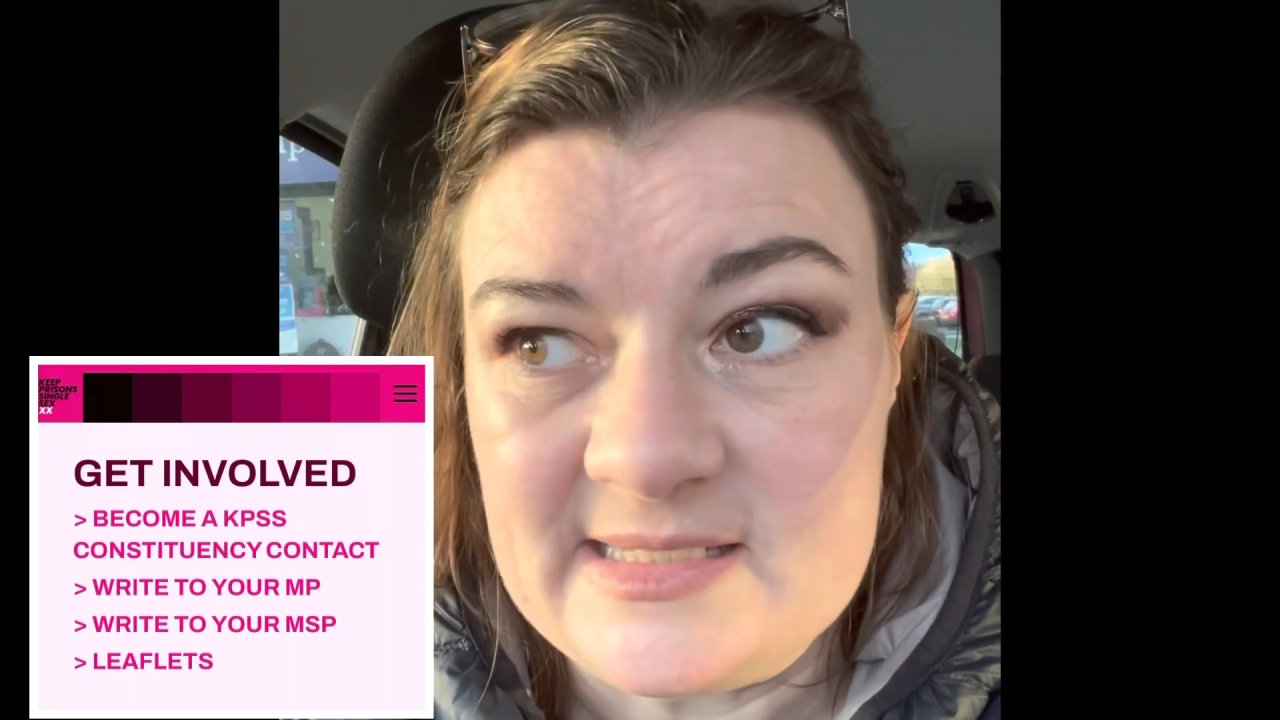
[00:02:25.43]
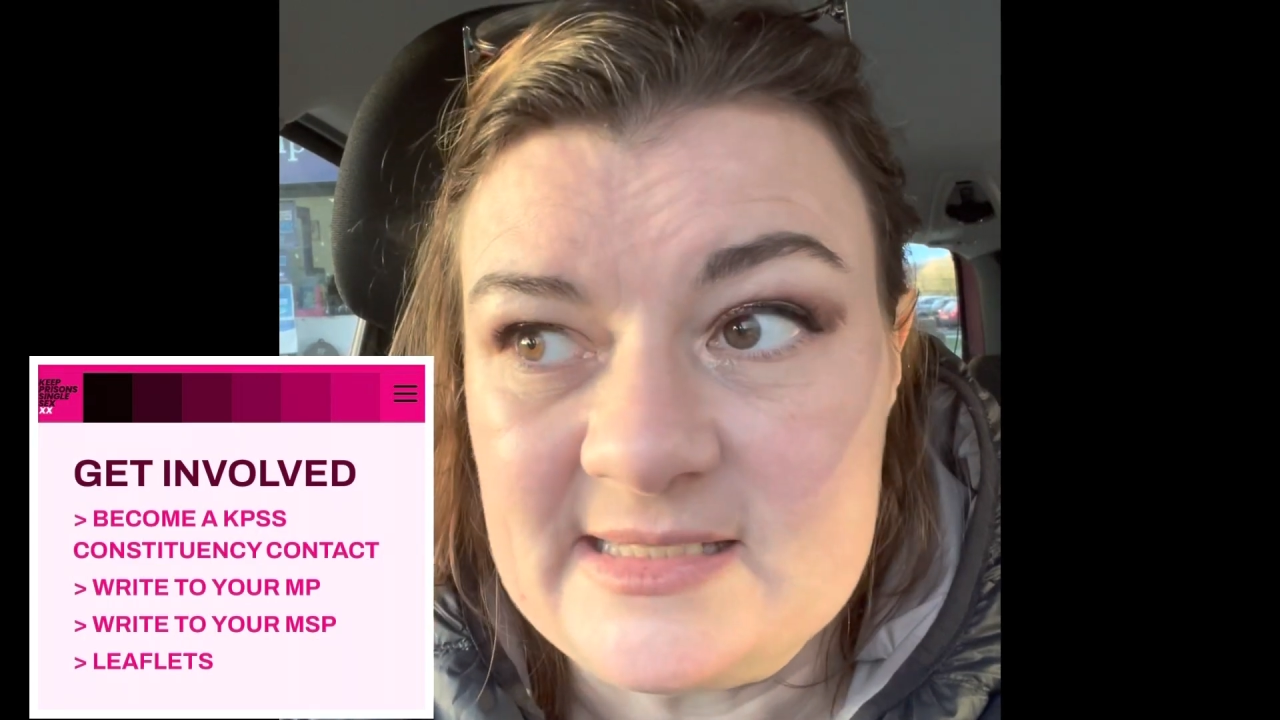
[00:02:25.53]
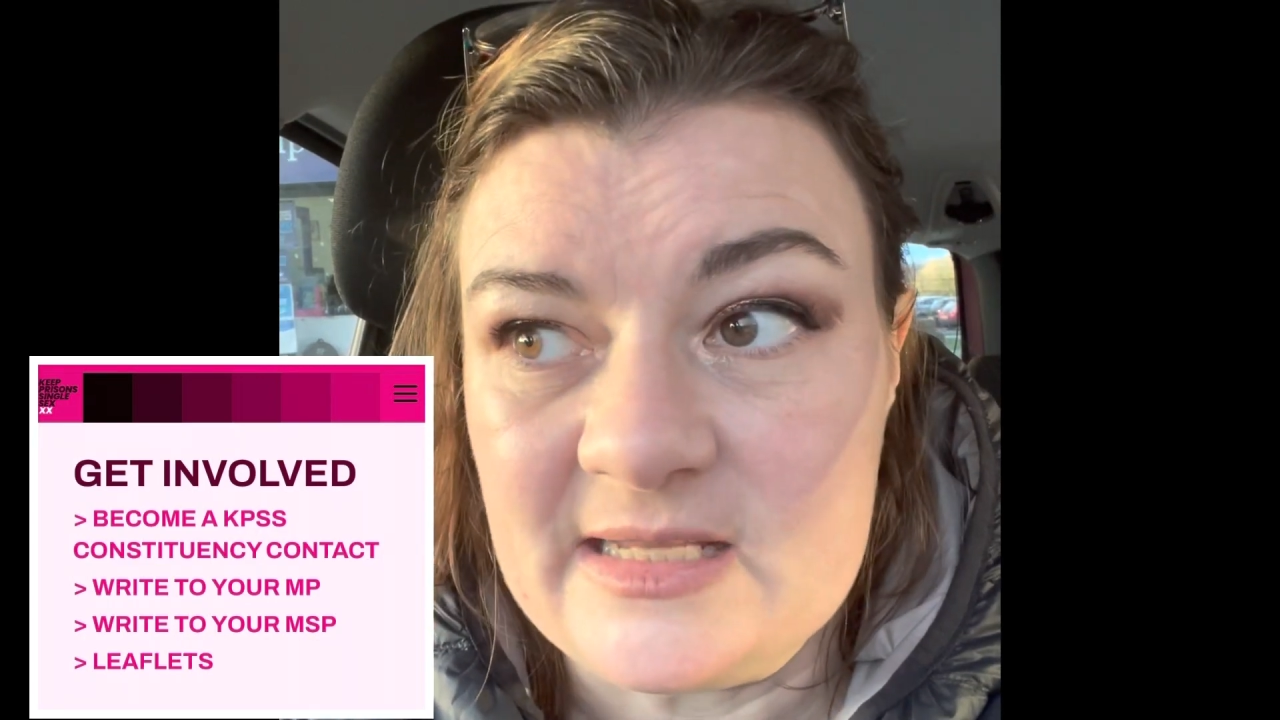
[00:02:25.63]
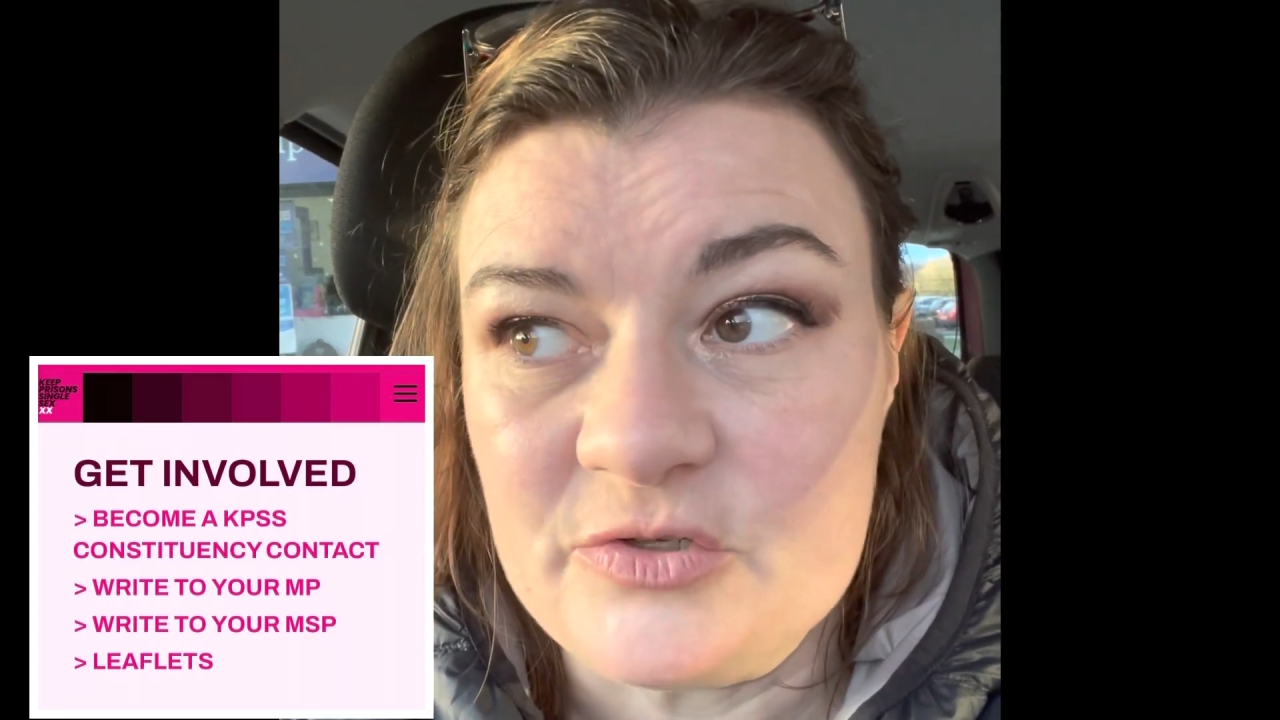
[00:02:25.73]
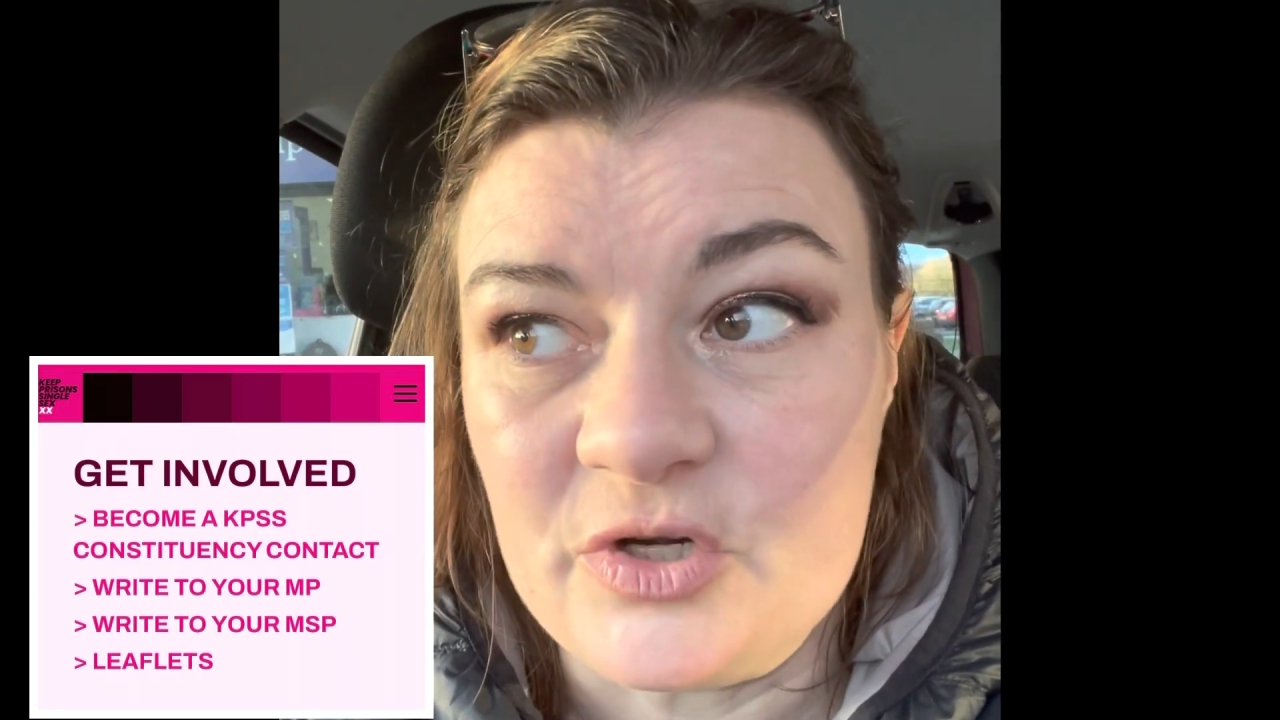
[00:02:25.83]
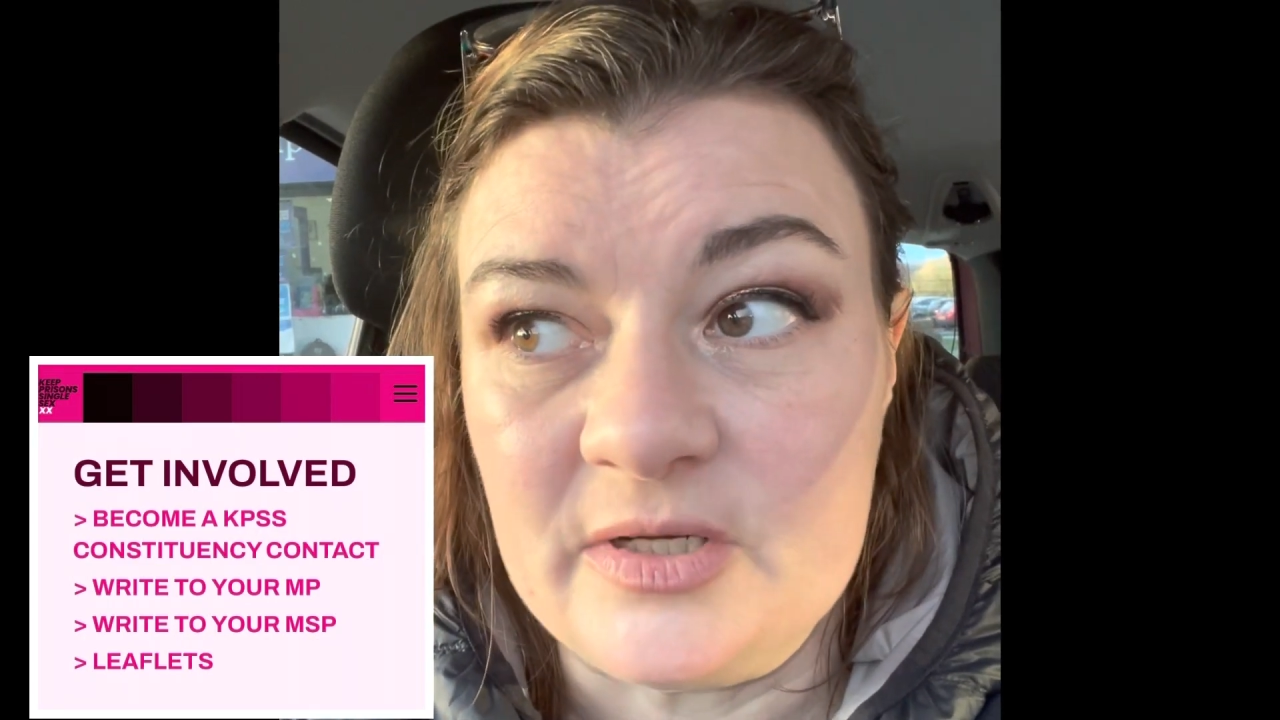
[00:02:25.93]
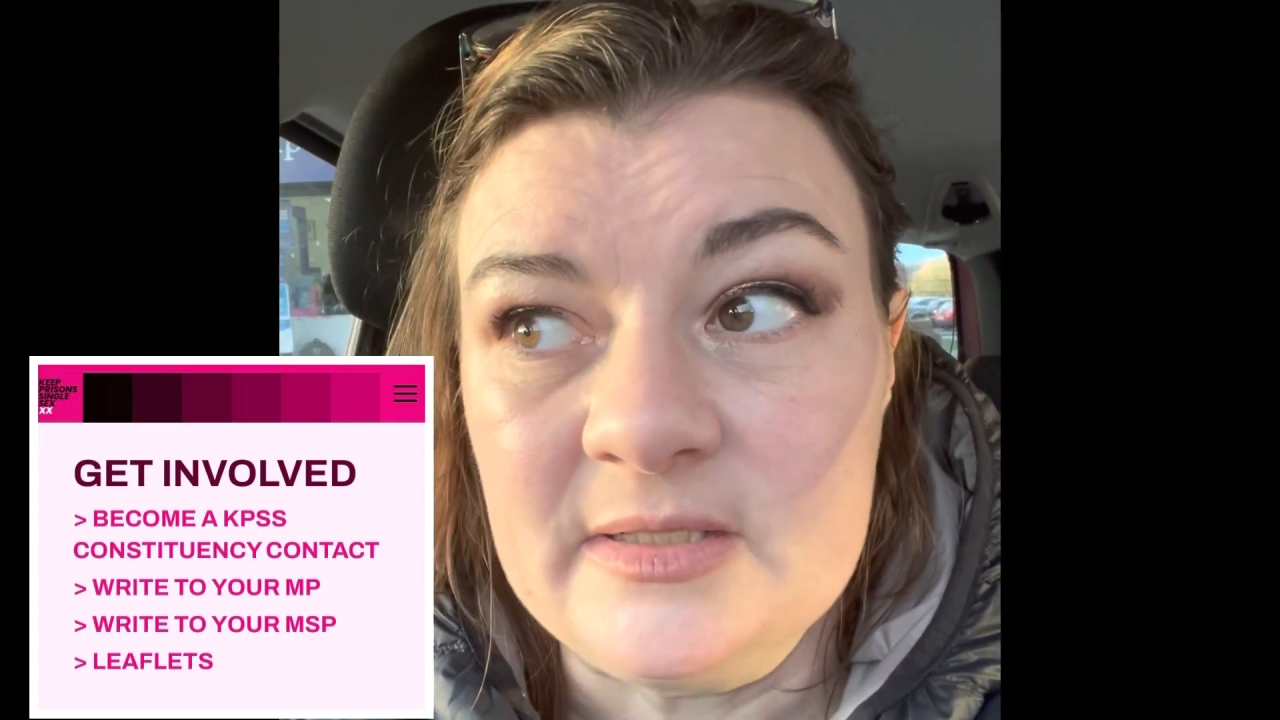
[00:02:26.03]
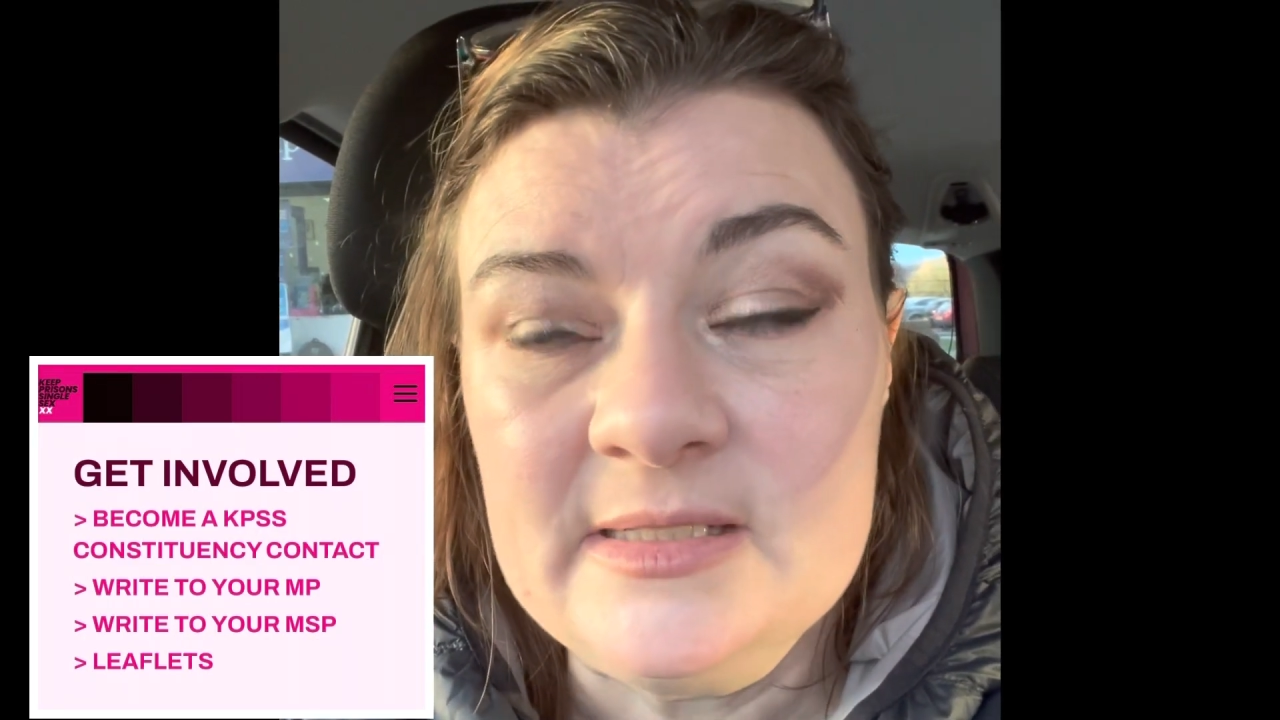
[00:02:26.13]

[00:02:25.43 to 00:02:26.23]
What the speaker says: etc.